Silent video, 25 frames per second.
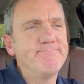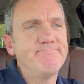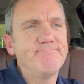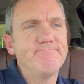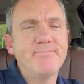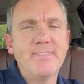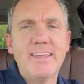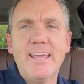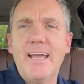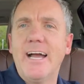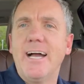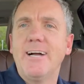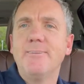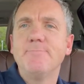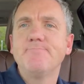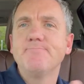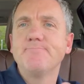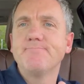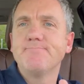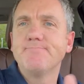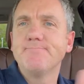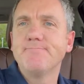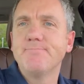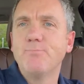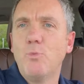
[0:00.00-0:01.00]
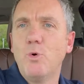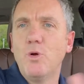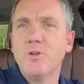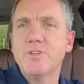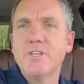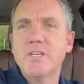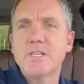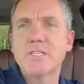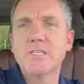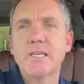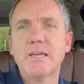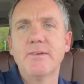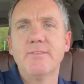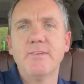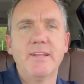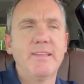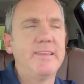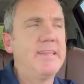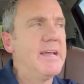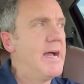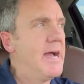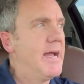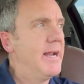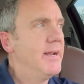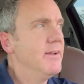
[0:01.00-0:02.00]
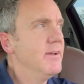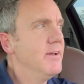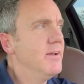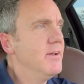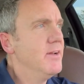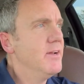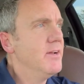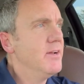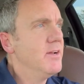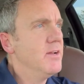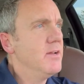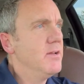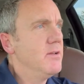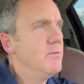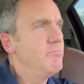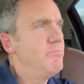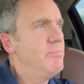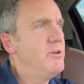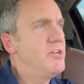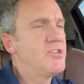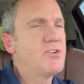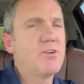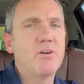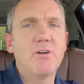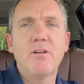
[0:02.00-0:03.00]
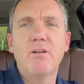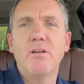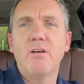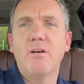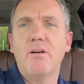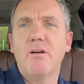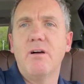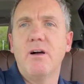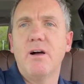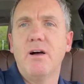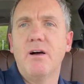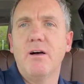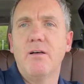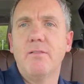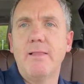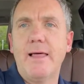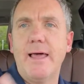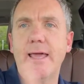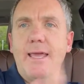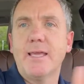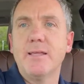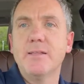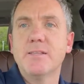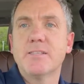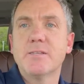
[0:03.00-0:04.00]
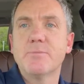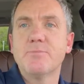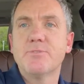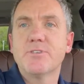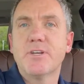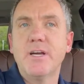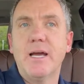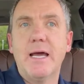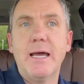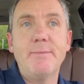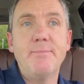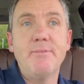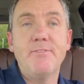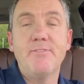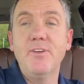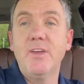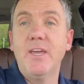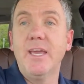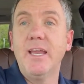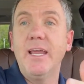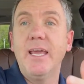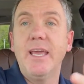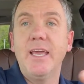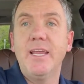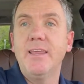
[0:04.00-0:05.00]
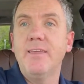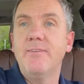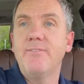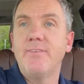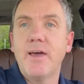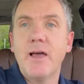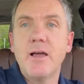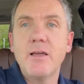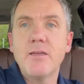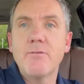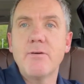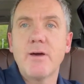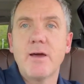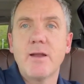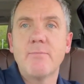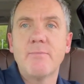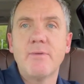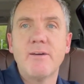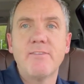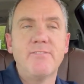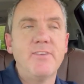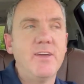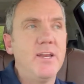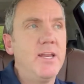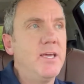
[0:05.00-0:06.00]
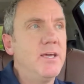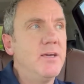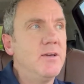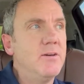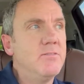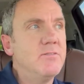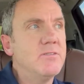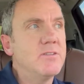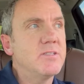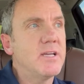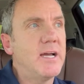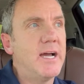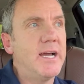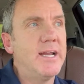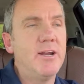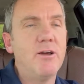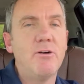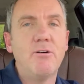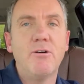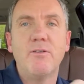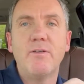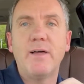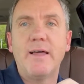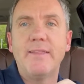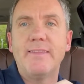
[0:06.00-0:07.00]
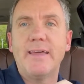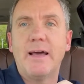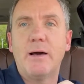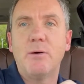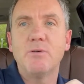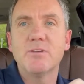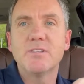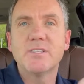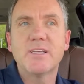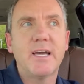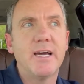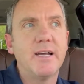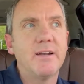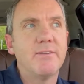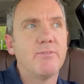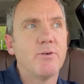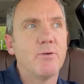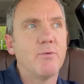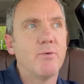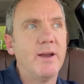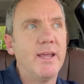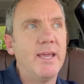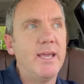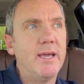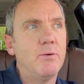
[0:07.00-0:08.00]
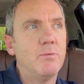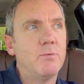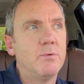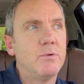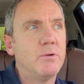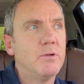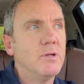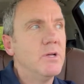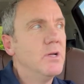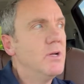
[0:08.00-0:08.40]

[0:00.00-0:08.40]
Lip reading: yeah, we'll just leave it at that. Be sure to like and subscribe if you get any value out of my videos. I know that was kind of a rant. We'll